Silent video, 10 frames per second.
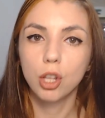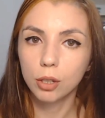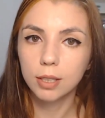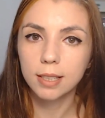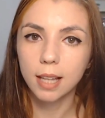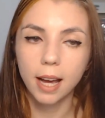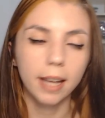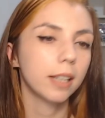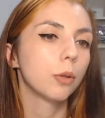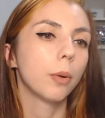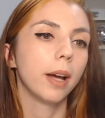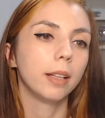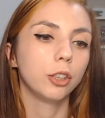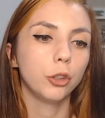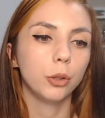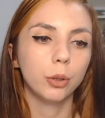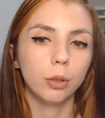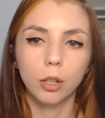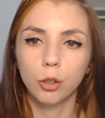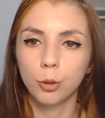looks like when you
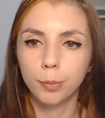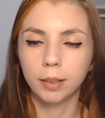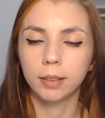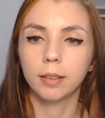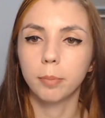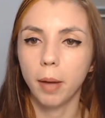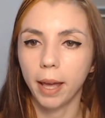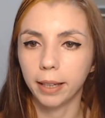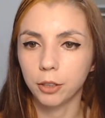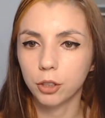open the page.